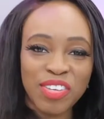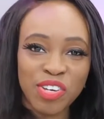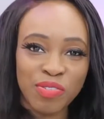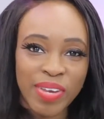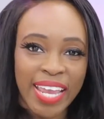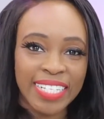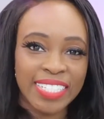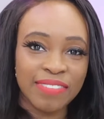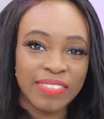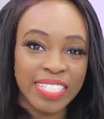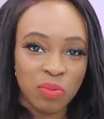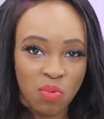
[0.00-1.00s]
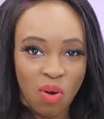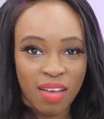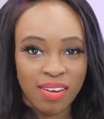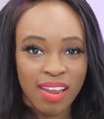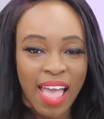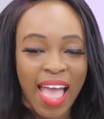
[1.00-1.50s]
creativity
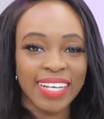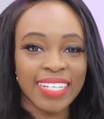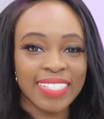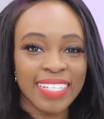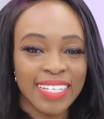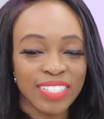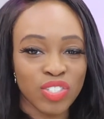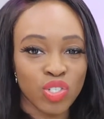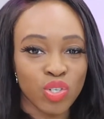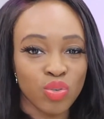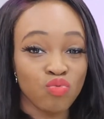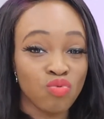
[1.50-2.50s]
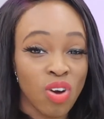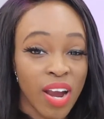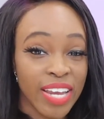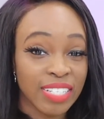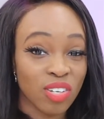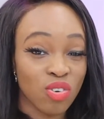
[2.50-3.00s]
one, and it is to
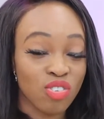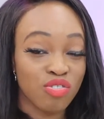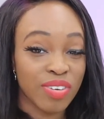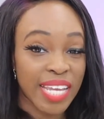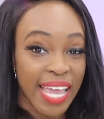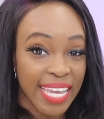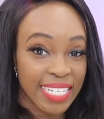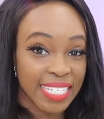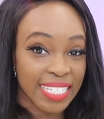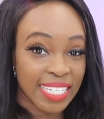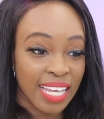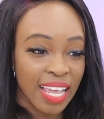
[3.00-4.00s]
write or create